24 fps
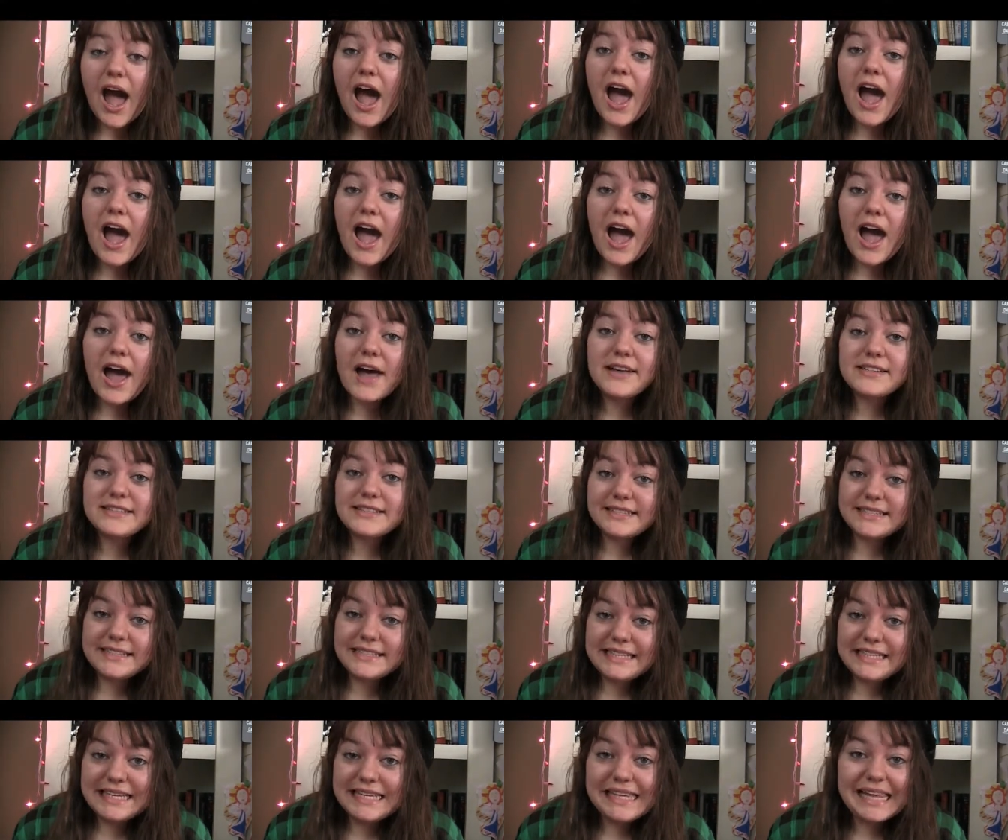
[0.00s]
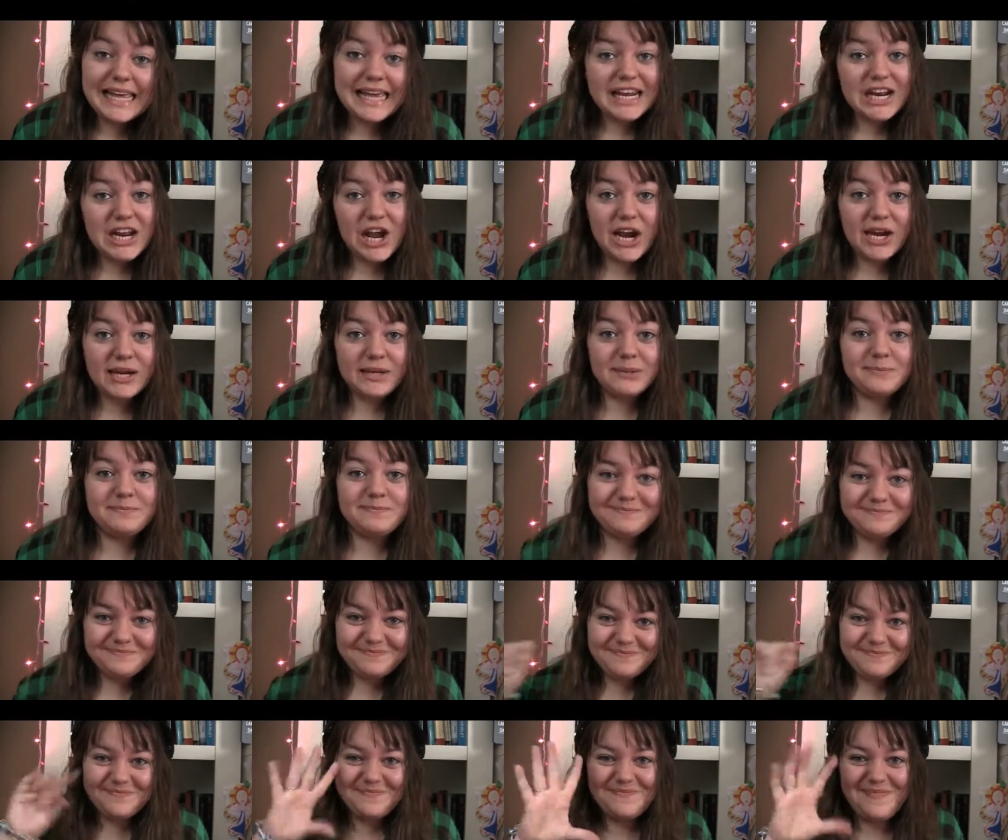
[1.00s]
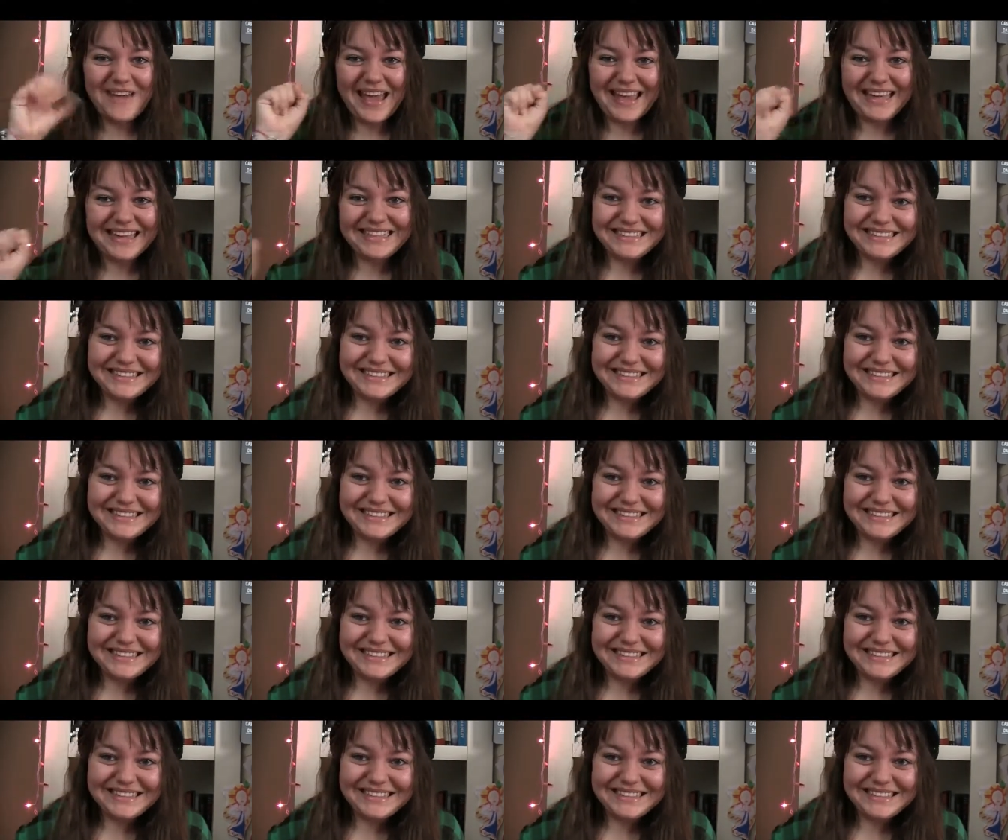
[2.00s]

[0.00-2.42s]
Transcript: I'll see you later. Bye.